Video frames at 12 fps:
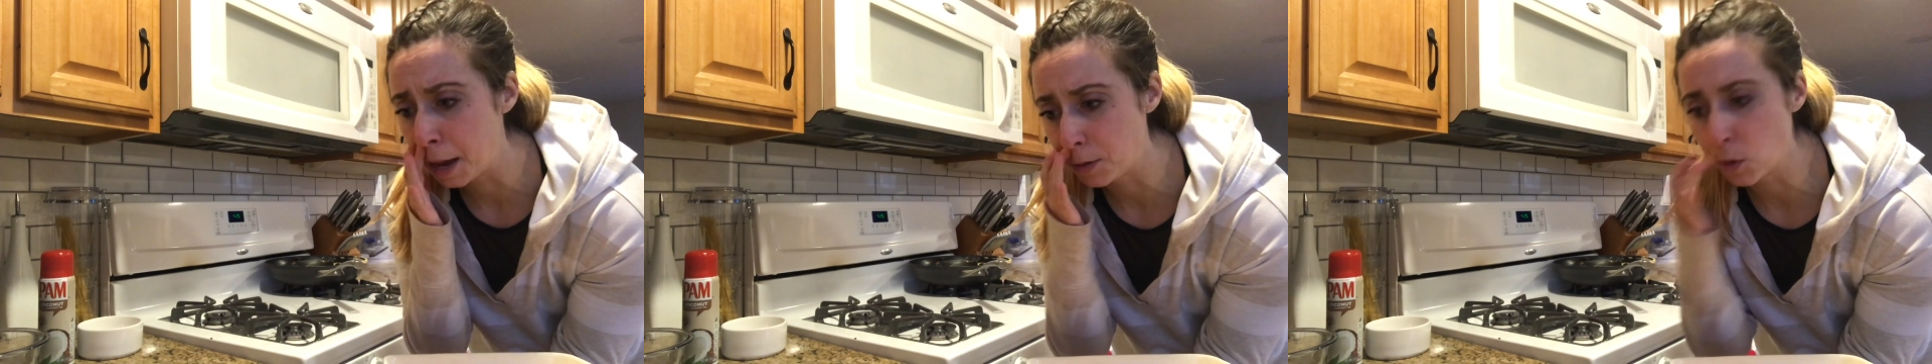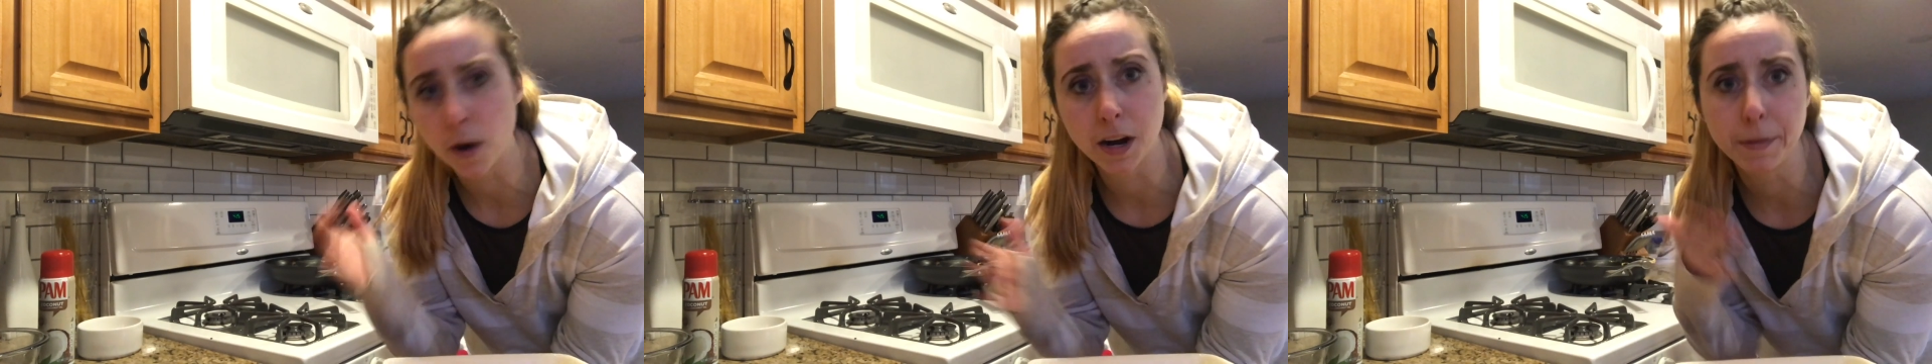
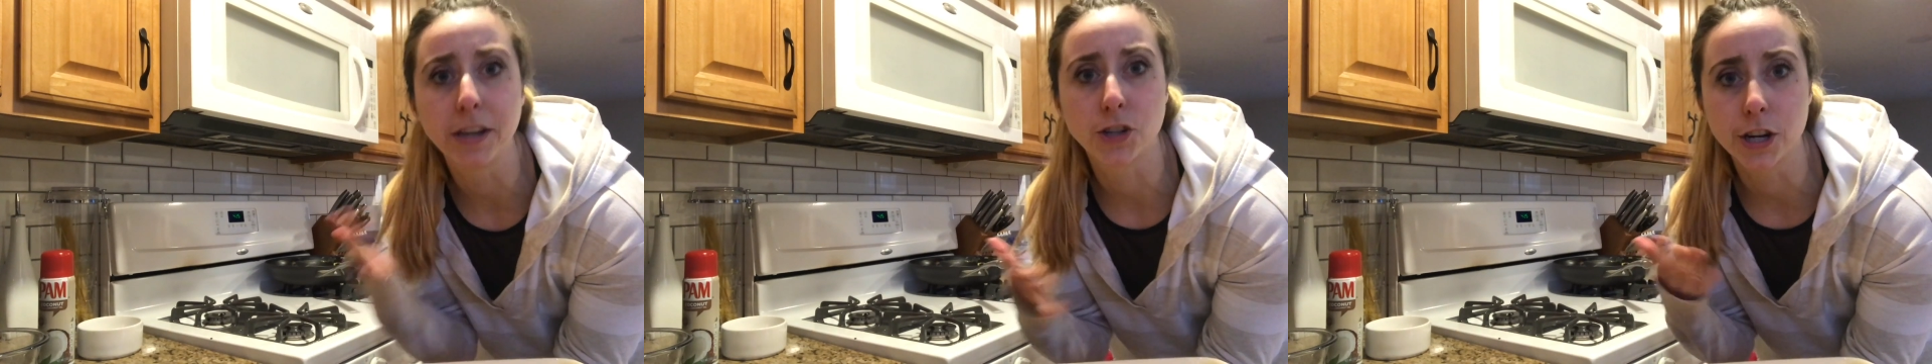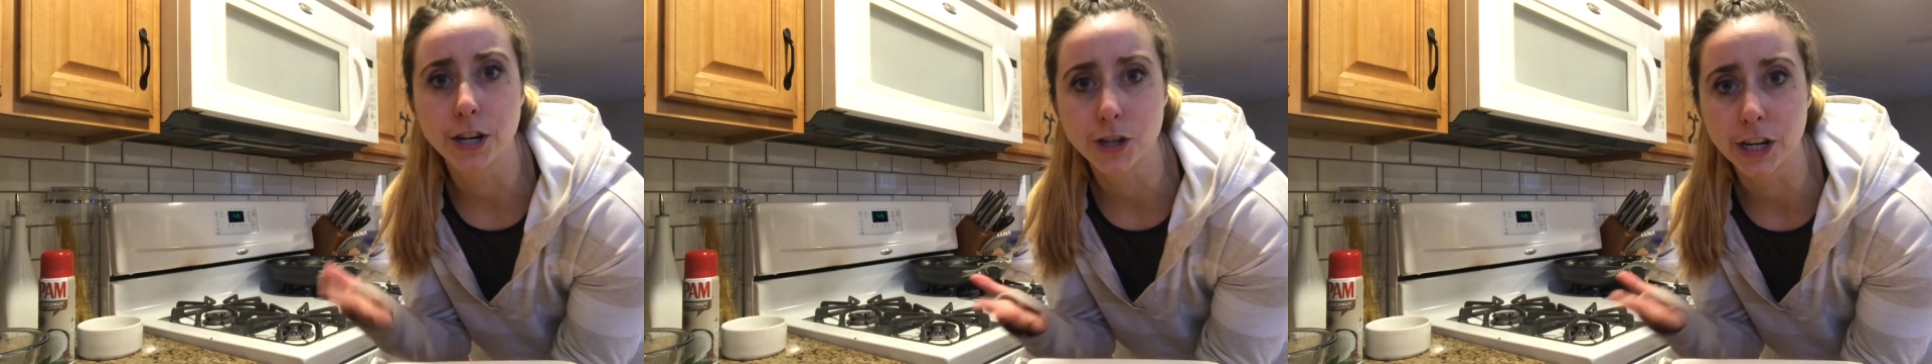You wanna make
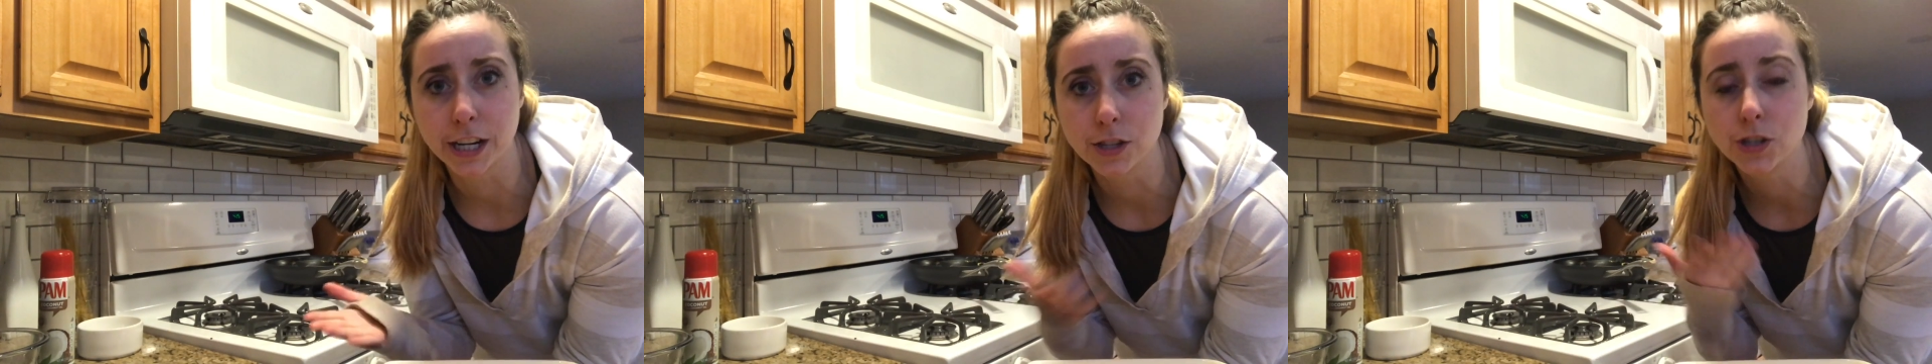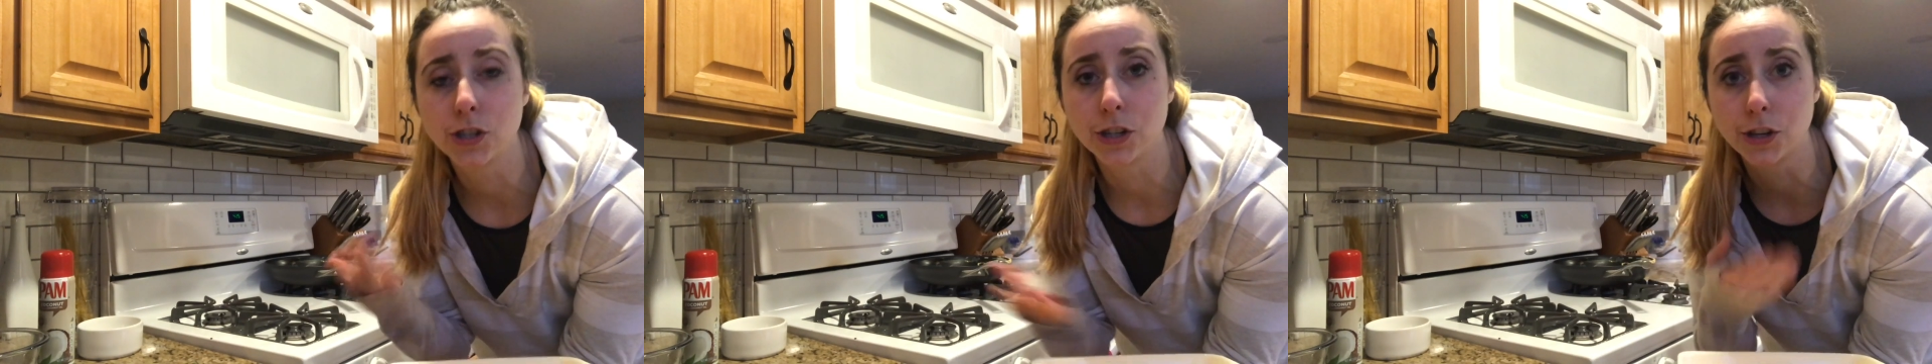sure your
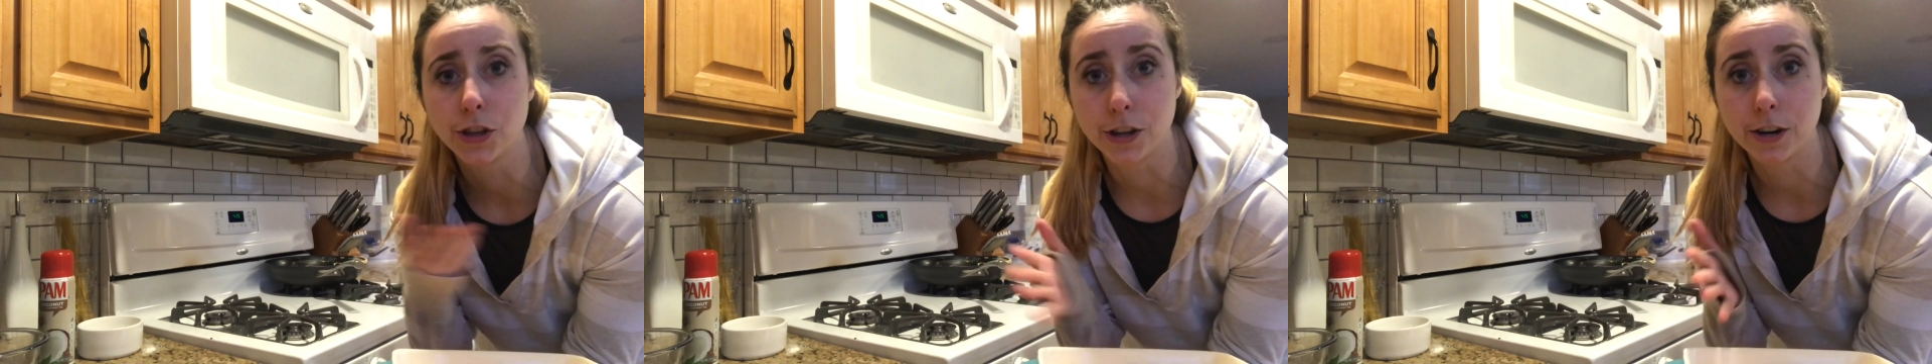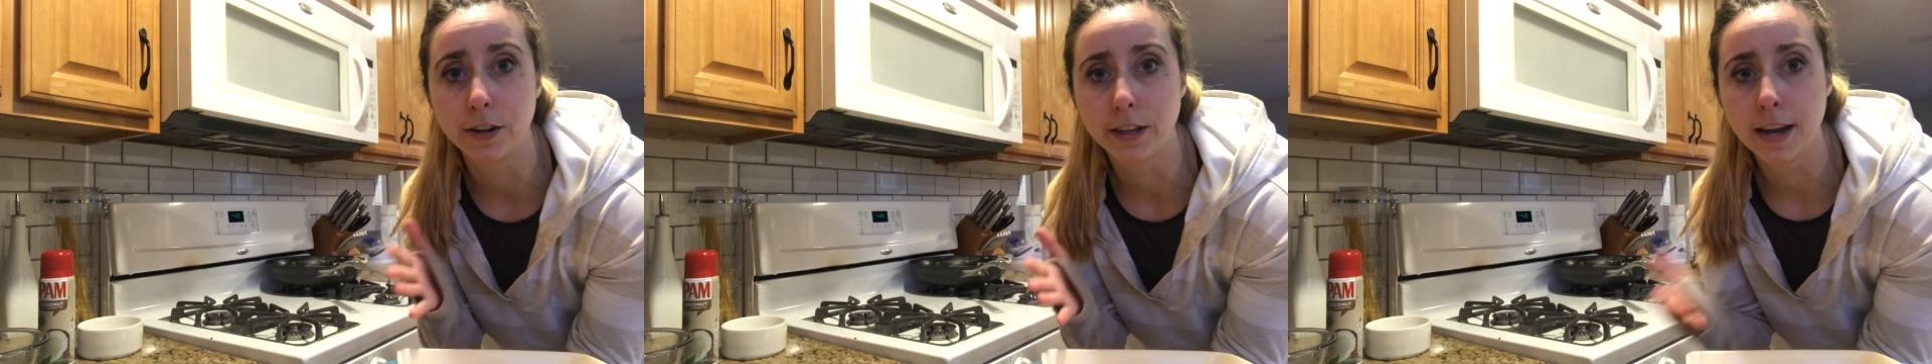chicken's cooked
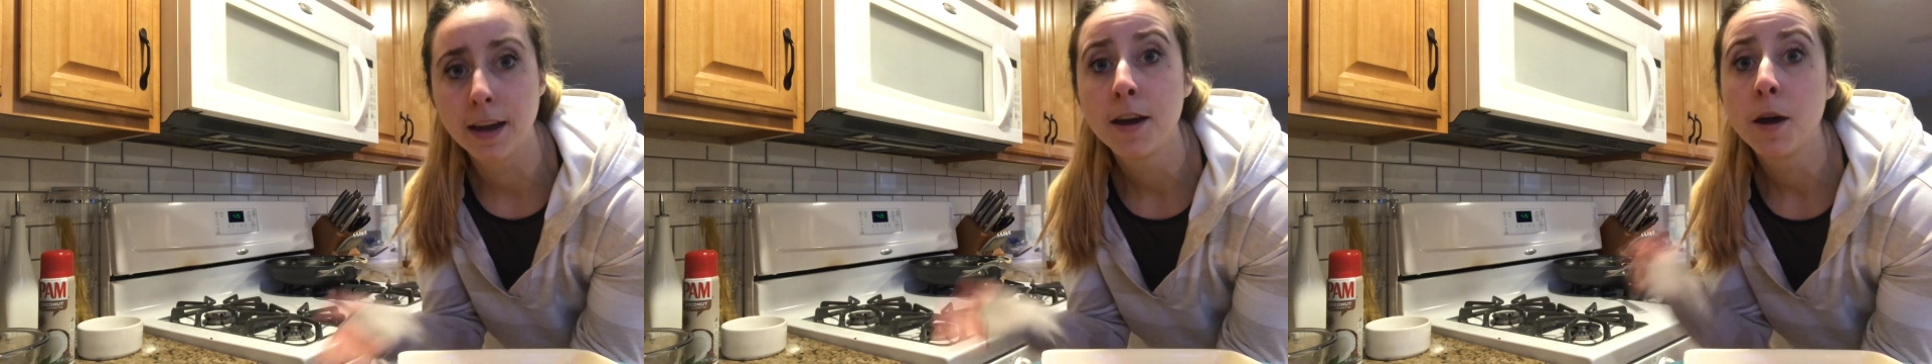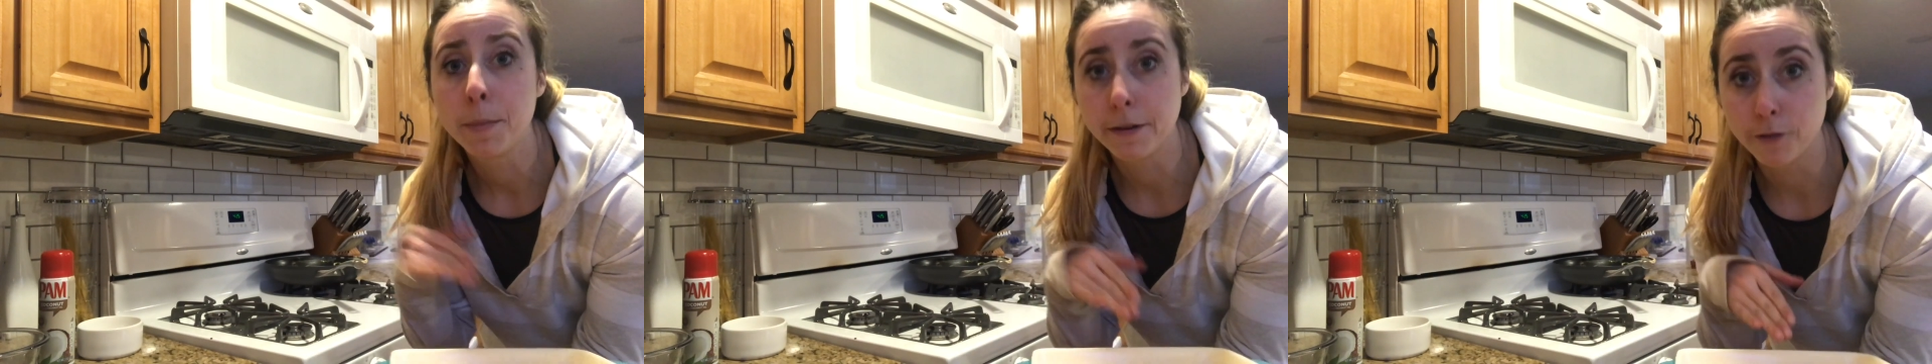thoroughly
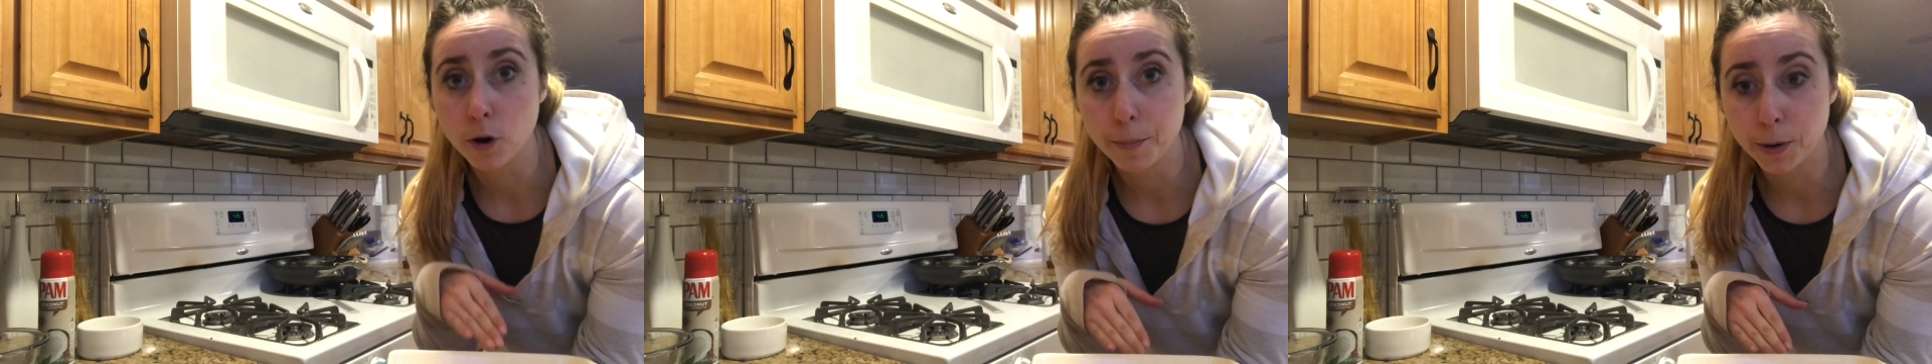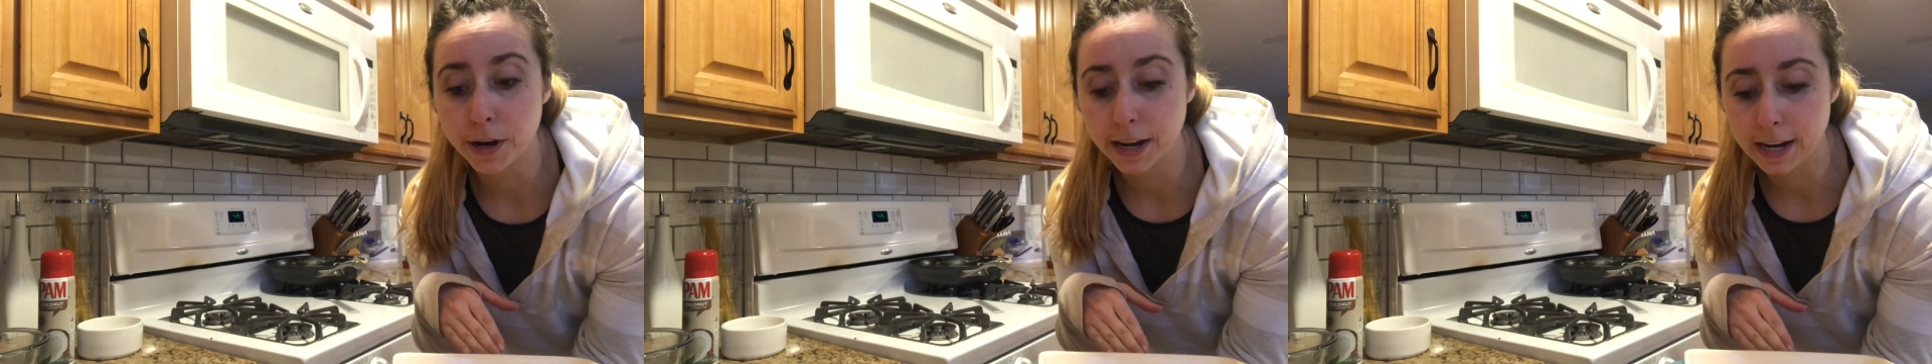before
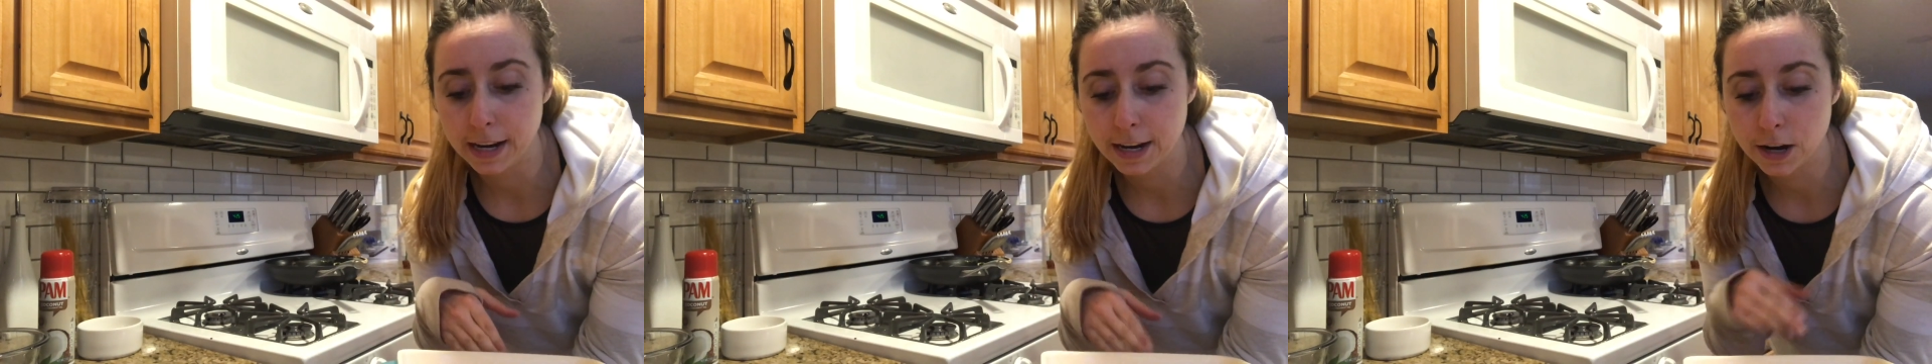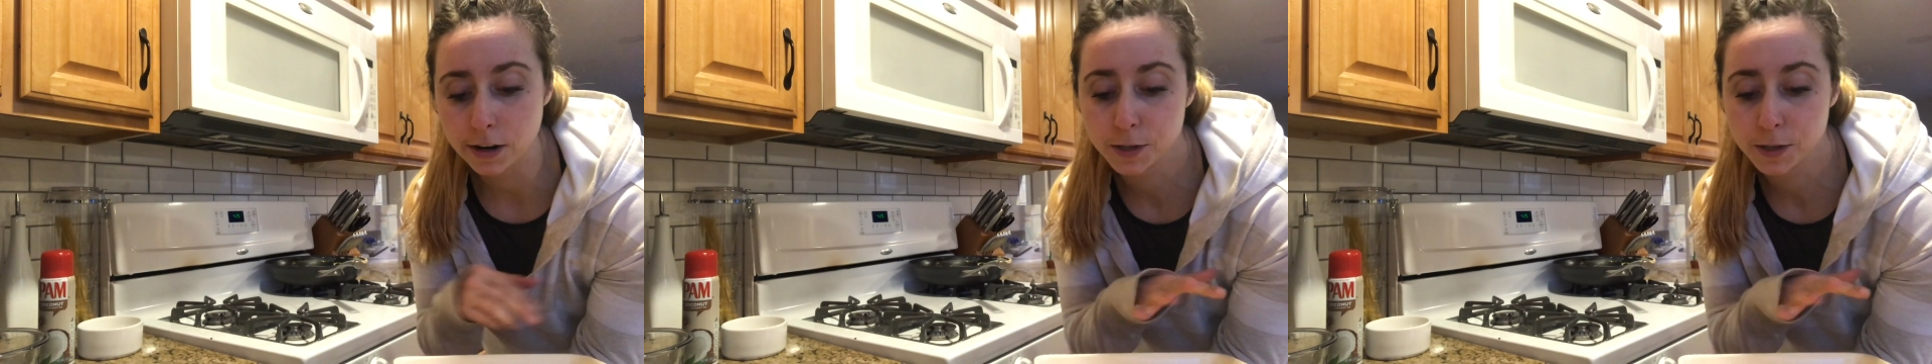putting it in here,